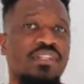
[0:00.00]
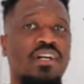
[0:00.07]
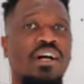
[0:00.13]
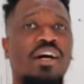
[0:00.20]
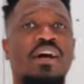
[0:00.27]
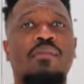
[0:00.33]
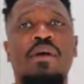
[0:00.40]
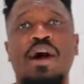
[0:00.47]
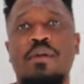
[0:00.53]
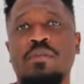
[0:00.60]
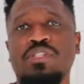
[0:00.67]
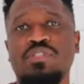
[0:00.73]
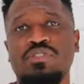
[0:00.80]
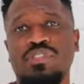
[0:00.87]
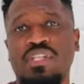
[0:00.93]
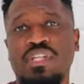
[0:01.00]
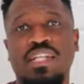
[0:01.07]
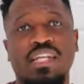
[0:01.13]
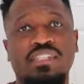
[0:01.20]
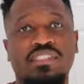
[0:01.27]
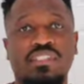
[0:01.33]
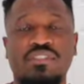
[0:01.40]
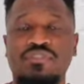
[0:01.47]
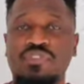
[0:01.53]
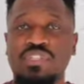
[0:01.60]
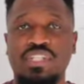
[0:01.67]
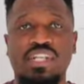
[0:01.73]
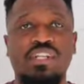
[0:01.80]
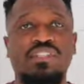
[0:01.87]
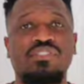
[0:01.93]
I've been using Alexa for
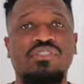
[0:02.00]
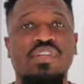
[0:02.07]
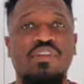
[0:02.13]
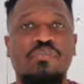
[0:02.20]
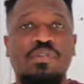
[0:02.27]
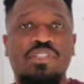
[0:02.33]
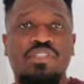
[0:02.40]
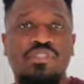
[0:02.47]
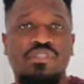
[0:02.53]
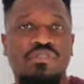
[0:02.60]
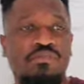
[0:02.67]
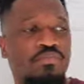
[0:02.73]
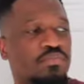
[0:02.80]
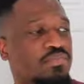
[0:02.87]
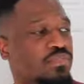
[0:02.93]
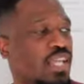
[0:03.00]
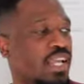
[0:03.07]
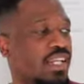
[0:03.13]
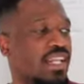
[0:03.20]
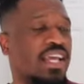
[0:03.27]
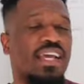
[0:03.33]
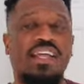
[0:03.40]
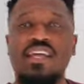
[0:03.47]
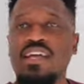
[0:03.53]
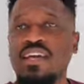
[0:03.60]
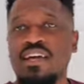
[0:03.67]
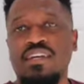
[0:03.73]
years, so I've been taking that,